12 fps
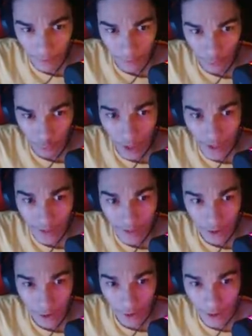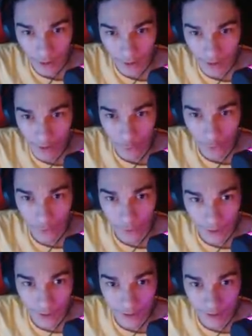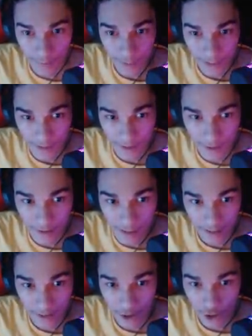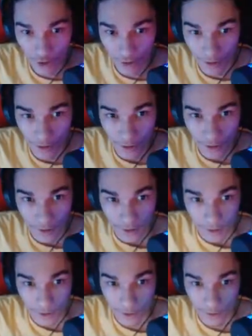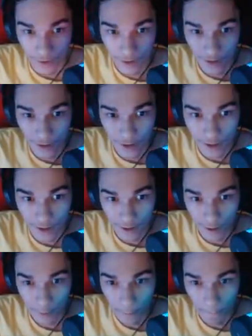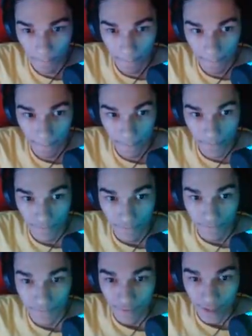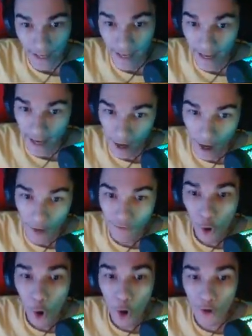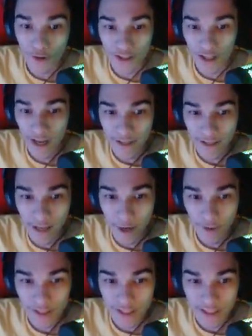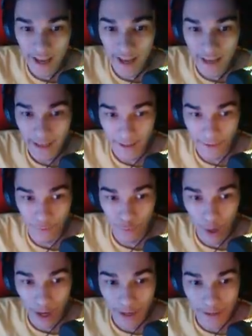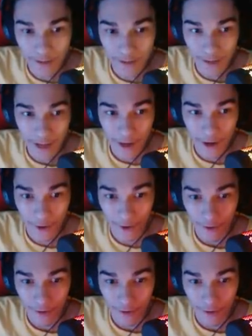Right. All right. I guess we'll go ahead and speak to the technician. Hopefully this um Of course, as I was saying, right there.